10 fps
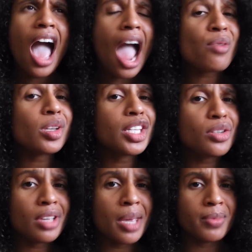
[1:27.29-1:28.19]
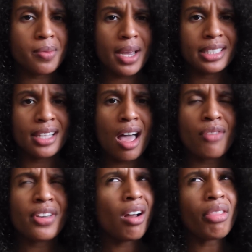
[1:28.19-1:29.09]
I really do keep to myself,
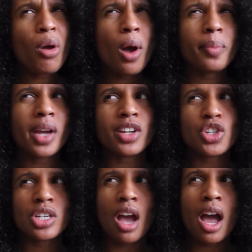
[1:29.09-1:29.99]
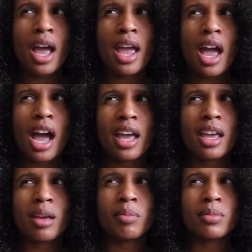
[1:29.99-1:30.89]
and although I'm not shy, I
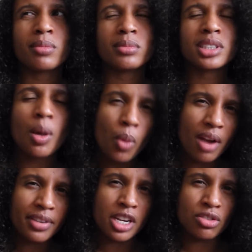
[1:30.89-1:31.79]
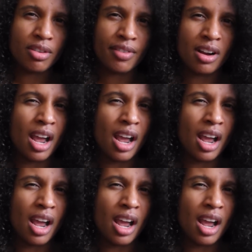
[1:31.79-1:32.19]
am somewhat of an introvert.